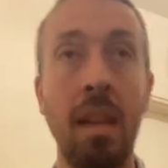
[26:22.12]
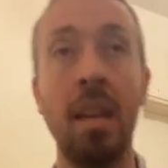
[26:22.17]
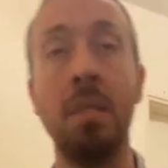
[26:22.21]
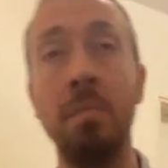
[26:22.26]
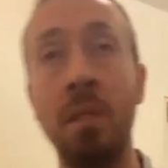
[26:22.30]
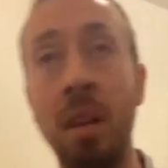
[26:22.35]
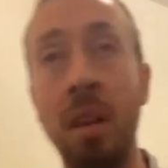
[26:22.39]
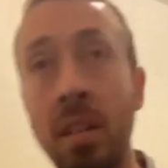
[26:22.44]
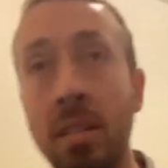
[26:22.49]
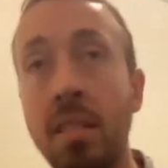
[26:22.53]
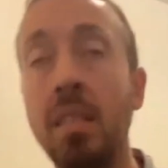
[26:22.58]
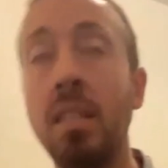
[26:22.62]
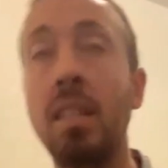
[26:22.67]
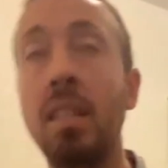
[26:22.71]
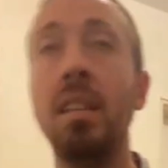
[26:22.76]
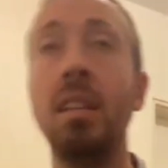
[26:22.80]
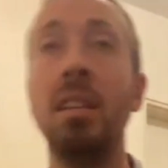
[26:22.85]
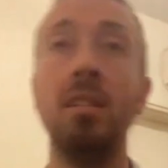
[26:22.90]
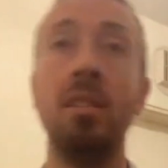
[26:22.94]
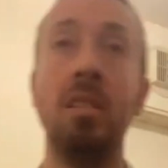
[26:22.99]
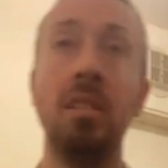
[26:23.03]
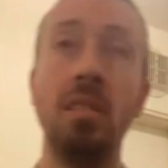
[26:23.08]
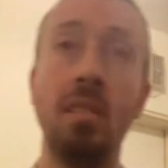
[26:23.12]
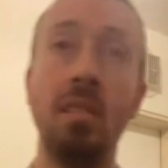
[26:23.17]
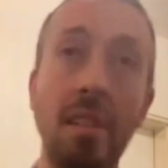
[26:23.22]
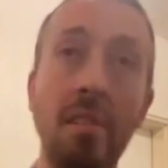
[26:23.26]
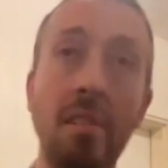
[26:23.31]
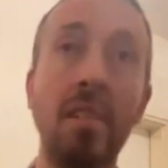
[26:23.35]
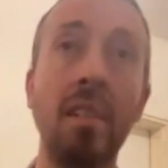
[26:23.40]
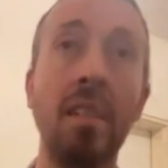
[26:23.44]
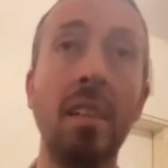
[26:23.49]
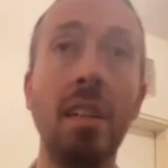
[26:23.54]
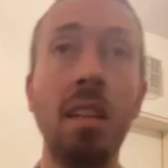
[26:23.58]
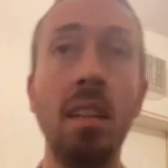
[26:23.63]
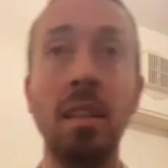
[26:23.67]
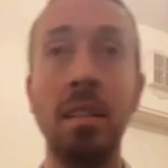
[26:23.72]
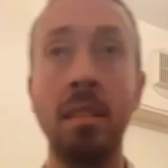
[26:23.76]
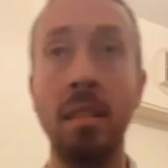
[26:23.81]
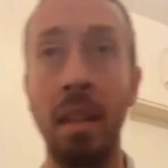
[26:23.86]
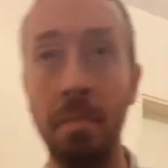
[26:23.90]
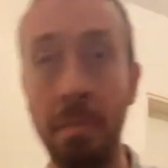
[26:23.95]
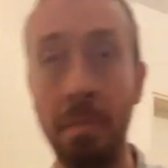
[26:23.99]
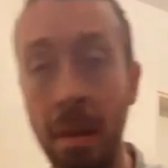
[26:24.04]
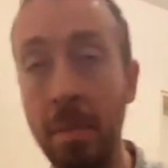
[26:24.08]
animosity and hostility
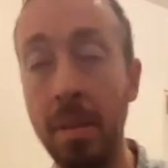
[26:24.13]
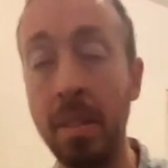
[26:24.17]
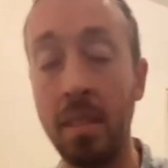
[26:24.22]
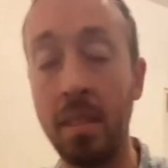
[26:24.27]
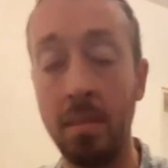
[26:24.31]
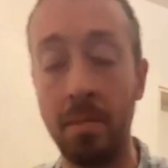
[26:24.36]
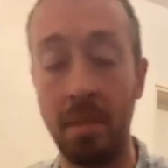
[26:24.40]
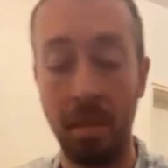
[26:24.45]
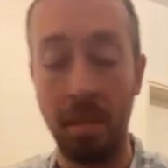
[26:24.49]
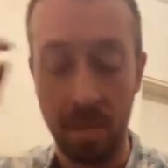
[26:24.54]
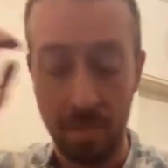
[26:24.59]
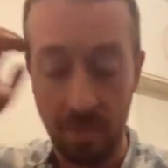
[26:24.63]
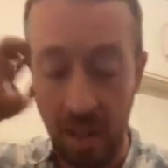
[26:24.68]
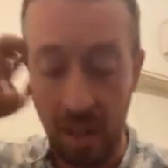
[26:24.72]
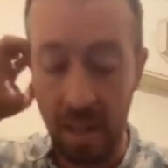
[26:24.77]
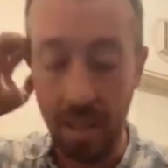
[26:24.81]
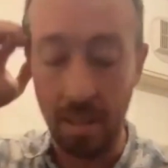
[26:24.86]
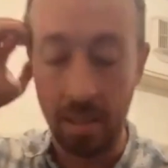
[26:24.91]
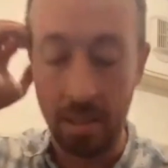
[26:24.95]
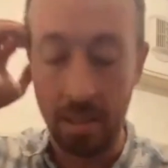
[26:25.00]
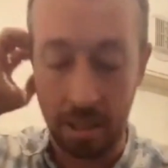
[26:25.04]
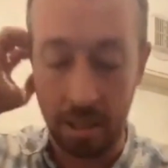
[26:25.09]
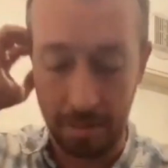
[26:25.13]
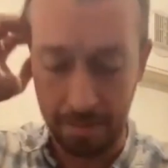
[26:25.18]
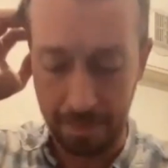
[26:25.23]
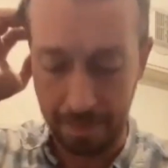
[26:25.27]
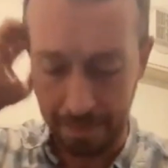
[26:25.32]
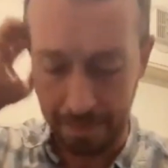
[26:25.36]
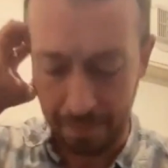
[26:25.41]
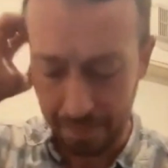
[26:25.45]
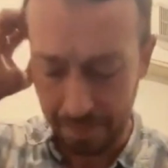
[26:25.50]
and maybe sometimes violence.